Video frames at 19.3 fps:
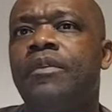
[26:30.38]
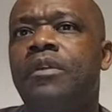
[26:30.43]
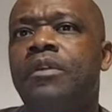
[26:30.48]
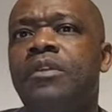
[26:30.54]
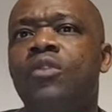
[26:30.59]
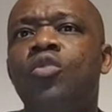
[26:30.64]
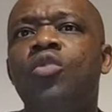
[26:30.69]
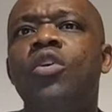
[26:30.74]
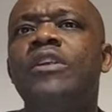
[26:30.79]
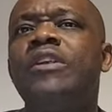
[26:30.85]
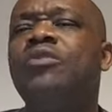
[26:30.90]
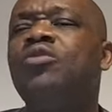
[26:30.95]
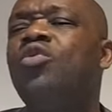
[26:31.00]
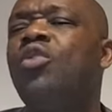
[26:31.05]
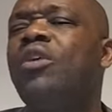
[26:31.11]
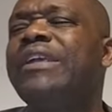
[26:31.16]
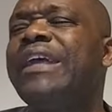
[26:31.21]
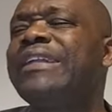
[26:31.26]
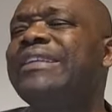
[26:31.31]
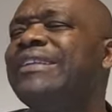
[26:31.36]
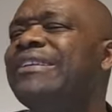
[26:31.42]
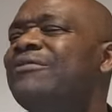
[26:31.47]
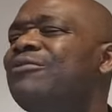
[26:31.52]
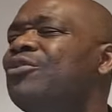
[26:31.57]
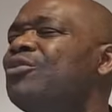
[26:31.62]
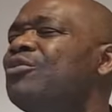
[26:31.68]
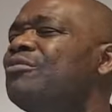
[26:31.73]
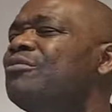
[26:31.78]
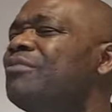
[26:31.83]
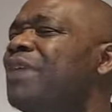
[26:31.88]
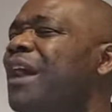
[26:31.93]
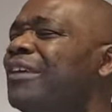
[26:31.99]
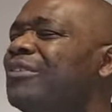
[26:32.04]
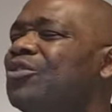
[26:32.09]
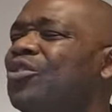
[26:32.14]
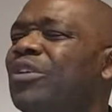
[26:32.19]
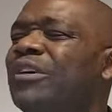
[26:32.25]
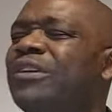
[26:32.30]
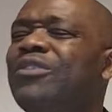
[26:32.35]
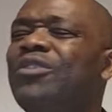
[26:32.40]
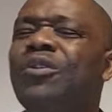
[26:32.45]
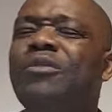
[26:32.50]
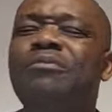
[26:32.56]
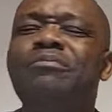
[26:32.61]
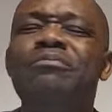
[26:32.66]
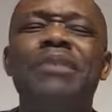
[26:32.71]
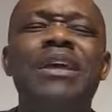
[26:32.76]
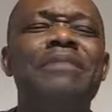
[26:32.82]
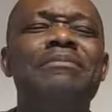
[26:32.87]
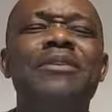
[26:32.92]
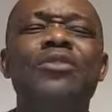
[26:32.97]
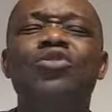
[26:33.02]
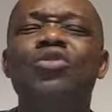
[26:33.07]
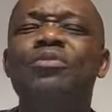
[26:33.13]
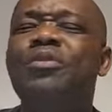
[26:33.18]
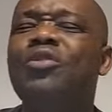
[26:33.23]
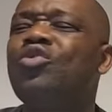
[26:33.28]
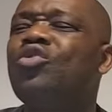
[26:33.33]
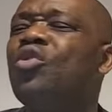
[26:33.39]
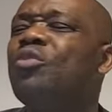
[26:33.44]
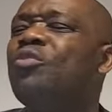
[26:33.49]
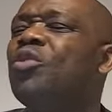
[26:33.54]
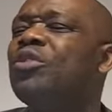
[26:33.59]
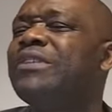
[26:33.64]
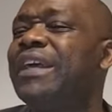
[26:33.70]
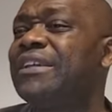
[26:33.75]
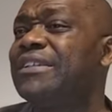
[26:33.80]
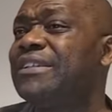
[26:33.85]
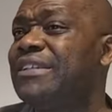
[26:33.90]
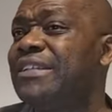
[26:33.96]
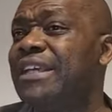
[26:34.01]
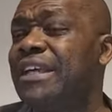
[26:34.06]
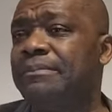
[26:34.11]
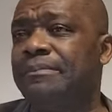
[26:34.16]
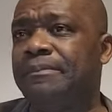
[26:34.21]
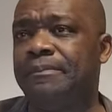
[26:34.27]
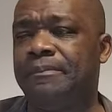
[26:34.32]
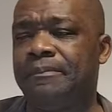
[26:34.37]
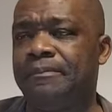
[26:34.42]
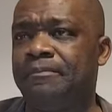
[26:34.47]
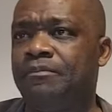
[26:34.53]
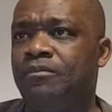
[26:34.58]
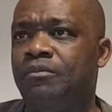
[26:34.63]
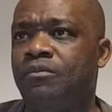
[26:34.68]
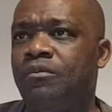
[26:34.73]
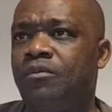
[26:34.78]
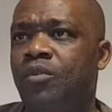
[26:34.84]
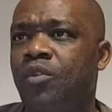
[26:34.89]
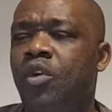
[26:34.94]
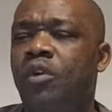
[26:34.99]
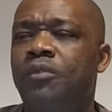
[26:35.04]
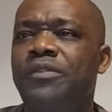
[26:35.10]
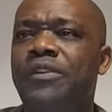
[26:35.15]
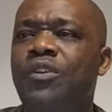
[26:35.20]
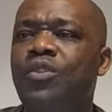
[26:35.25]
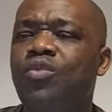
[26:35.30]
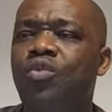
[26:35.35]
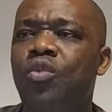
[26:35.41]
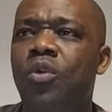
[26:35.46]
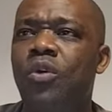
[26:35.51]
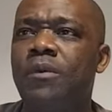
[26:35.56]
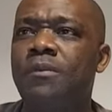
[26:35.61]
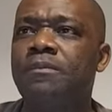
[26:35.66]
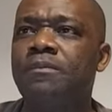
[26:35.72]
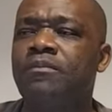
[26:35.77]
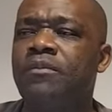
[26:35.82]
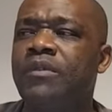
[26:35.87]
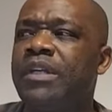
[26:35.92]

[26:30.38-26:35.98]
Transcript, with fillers: They want the one that even you know make me to be so much ashamed of this world.